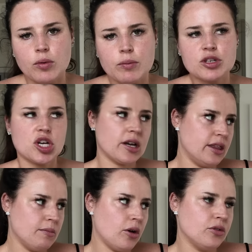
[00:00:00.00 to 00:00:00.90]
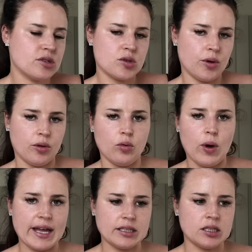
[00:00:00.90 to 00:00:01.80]
We were chucking them on the soil
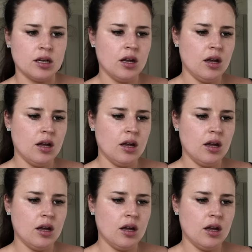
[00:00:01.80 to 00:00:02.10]
when